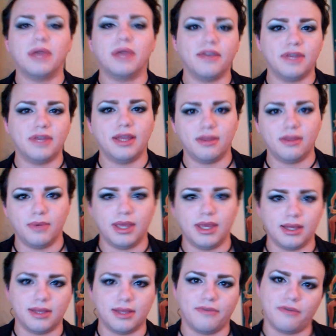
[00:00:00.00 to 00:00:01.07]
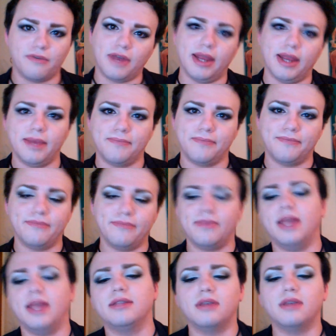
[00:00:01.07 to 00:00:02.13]
I work every day of the week except for Friday.
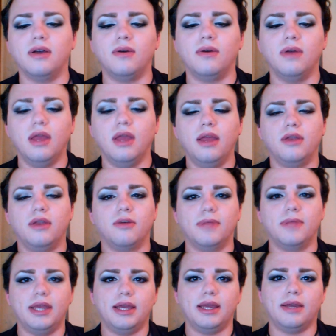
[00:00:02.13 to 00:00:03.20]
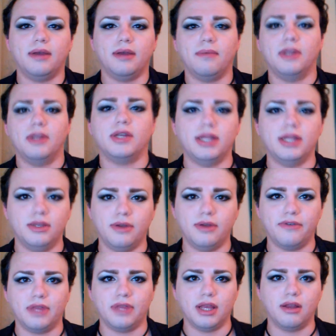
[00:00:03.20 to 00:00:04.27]
And so normally I try to do
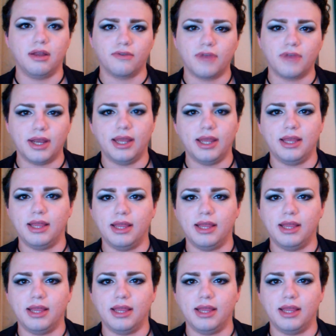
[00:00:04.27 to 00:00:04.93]
everything on Friday,